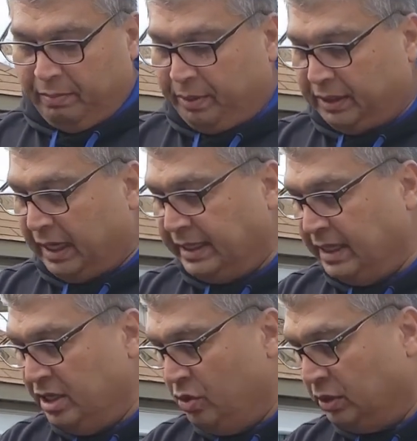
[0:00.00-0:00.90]
but I
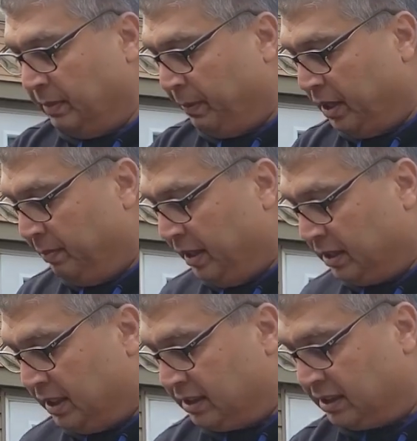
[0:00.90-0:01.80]
didn't use the
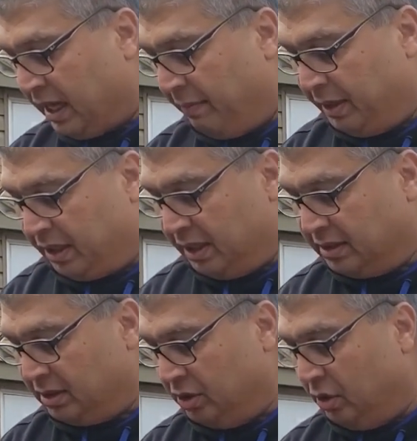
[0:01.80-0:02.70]
buttermilk this time
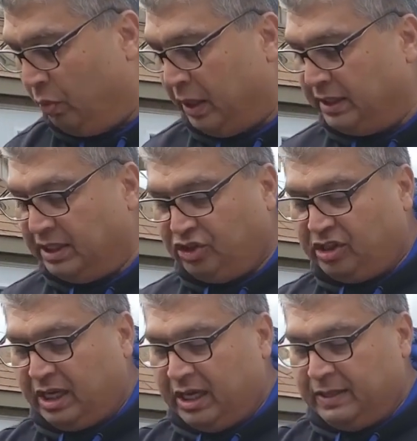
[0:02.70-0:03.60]
because you know what, this
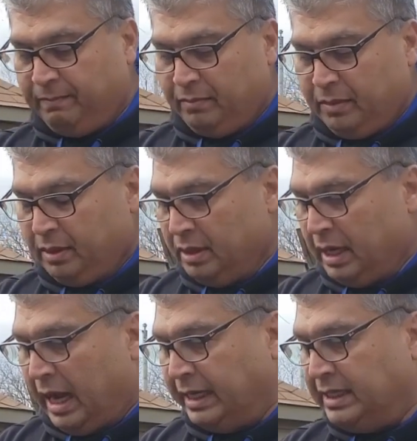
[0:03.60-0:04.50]
chicken,
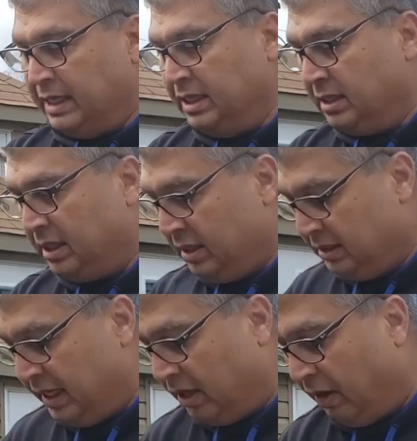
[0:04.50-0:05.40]
I didn't
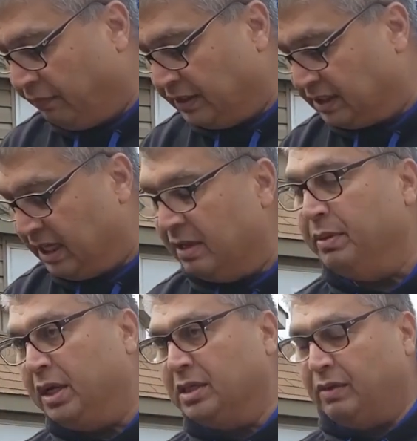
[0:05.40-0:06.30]
take off the skin
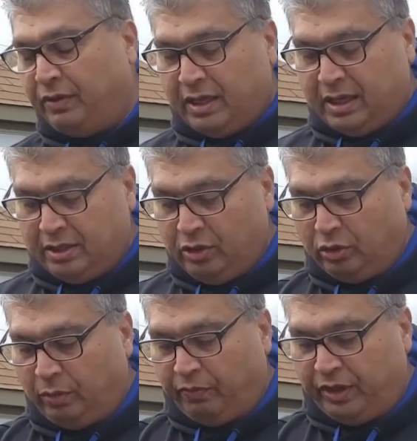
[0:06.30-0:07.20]
because of the
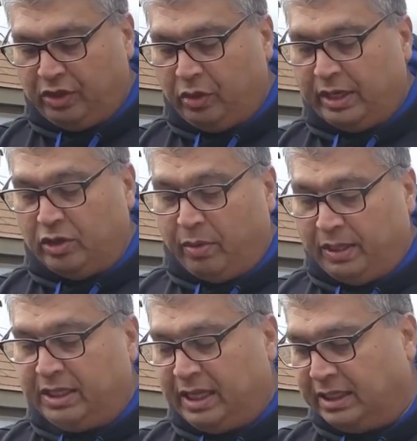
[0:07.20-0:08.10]
YouTube video. I
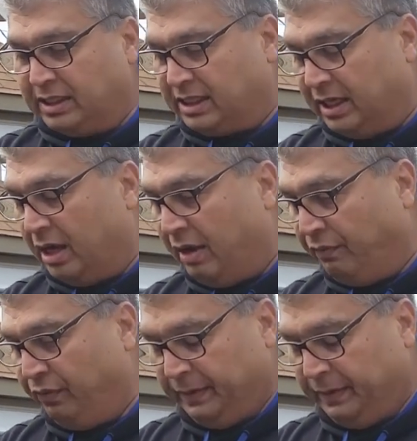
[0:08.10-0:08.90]
normally take the skin off,